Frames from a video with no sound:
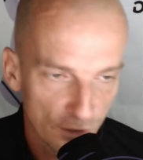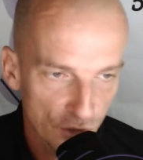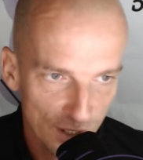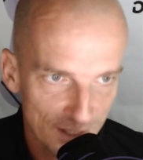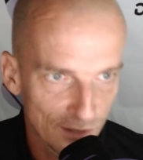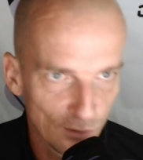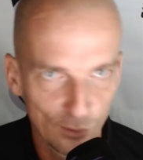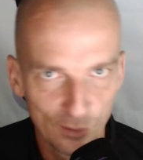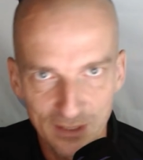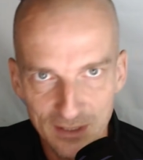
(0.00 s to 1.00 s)
just to
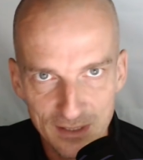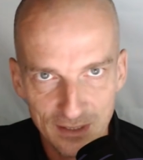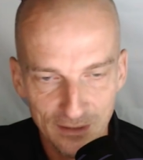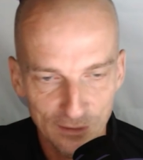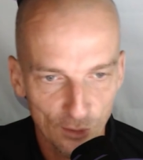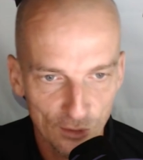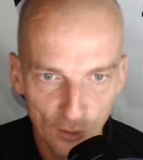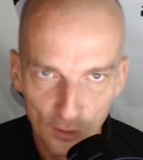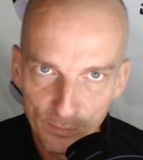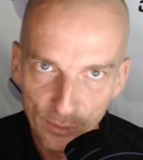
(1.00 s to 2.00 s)
do this and the dog
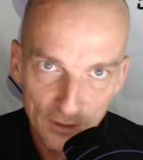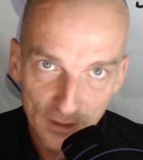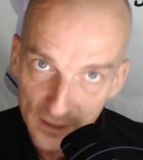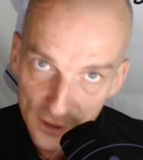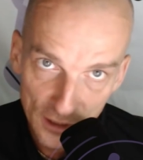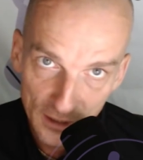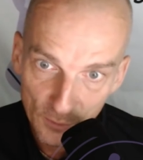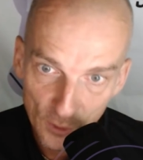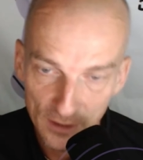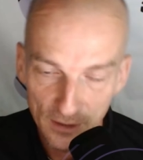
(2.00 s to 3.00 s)
don't pull the leash
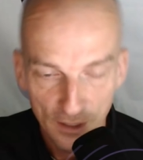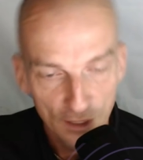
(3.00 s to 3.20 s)
anymore,